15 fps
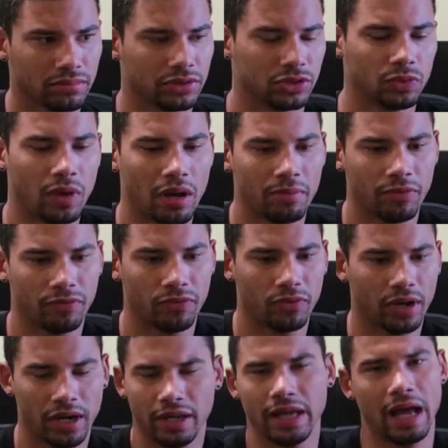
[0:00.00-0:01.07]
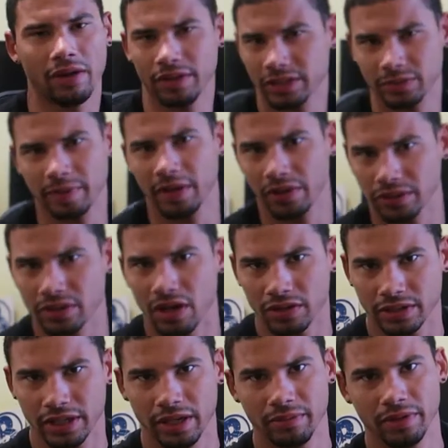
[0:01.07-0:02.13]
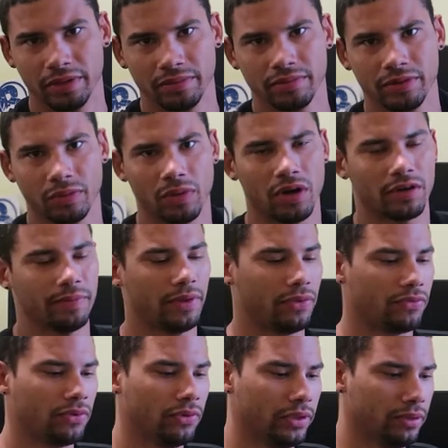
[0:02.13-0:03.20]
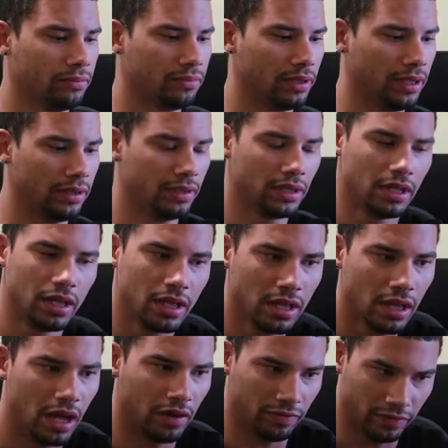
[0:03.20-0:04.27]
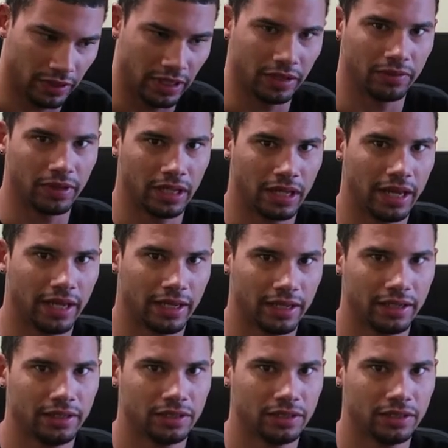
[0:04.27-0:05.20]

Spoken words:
swap before. I'll at least be able to talk to him to walk me through it, but I really, really like it.